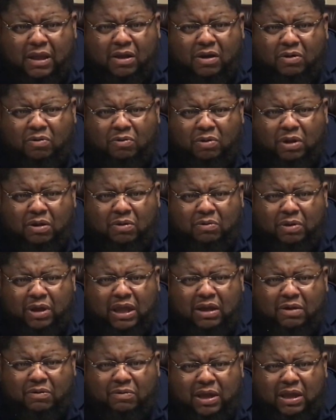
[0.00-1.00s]

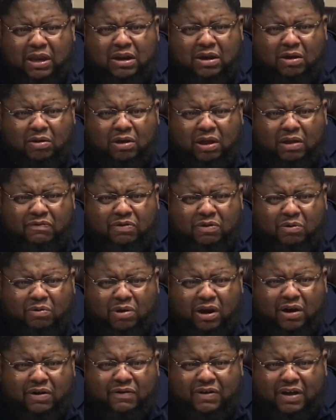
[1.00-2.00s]
we know even the
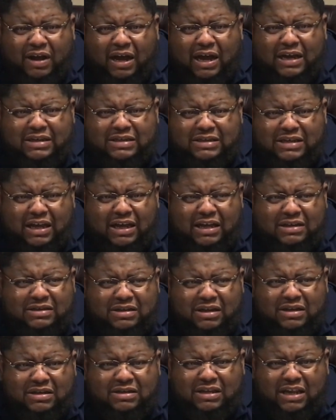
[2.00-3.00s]
word of God tells
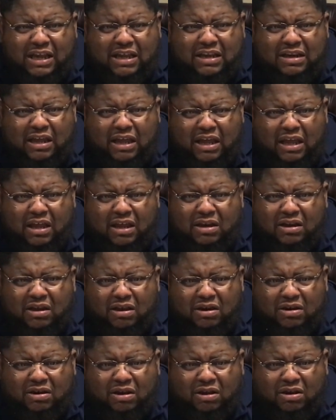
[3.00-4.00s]
us that
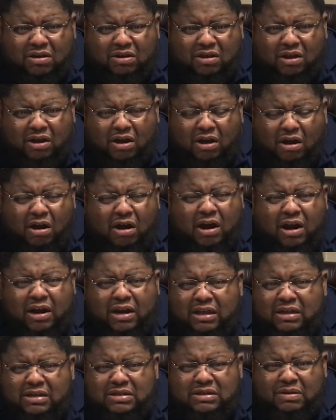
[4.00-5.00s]
the
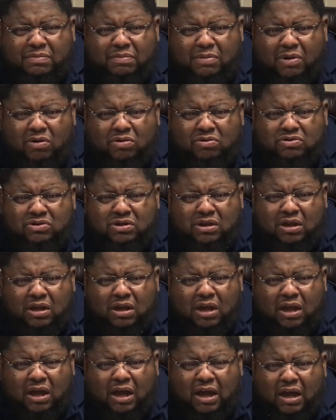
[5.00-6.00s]
heart is the most
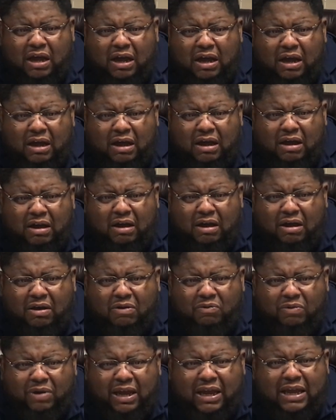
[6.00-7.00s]

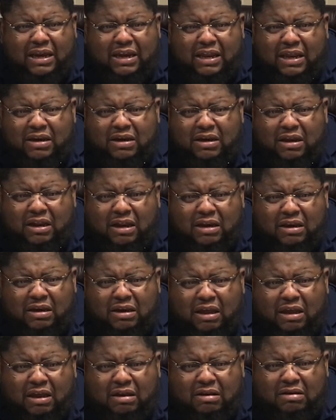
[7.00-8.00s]
wicked
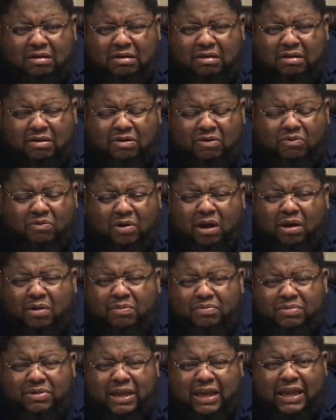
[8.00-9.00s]
and
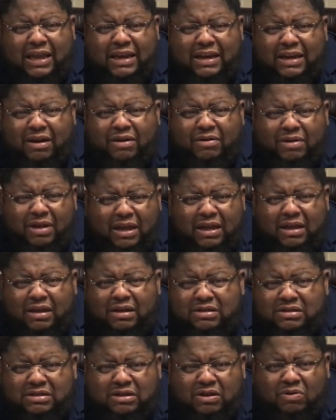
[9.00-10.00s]
corrupt thing there
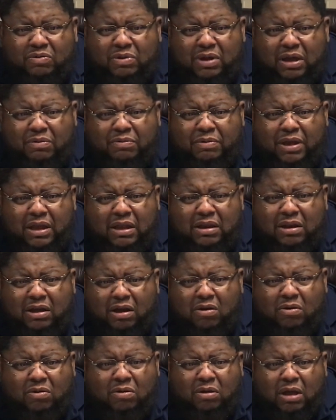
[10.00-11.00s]
is. So we
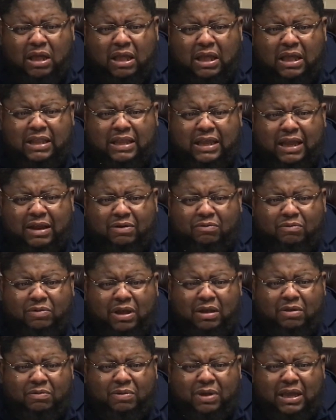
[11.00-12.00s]
know that
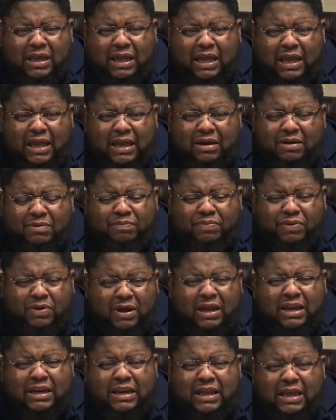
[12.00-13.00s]
we can't
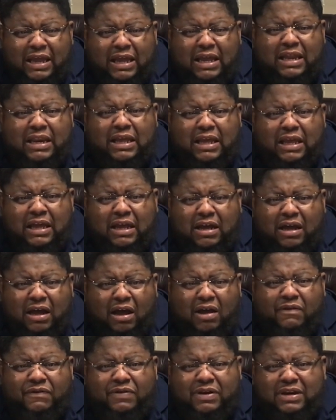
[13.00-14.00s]
put any
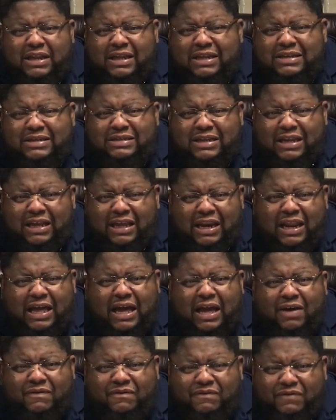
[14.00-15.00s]
confidence in
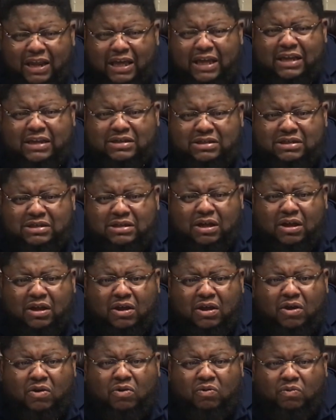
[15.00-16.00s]
our flesh.
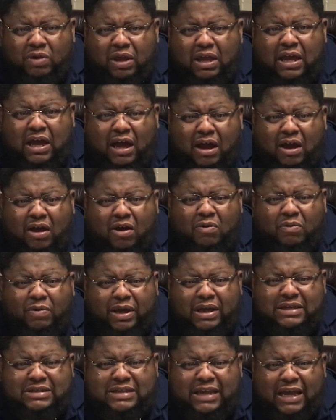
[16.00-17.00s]
we
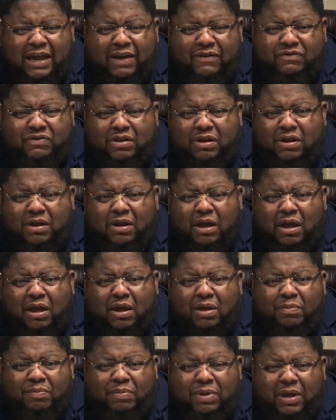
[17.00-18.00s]
always have to
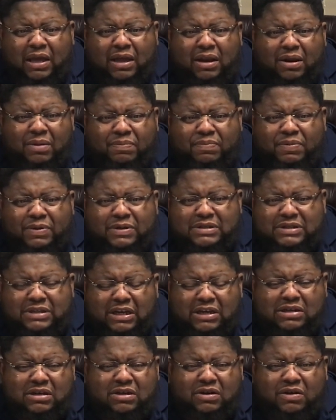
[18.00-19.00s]
be in a
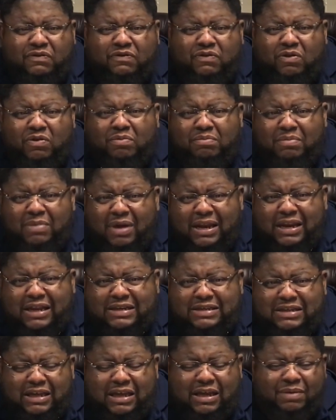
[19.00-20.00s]
position of
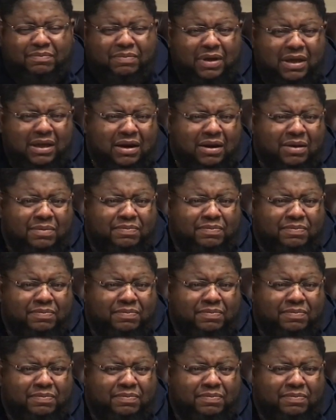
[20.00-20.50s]
humility, be in a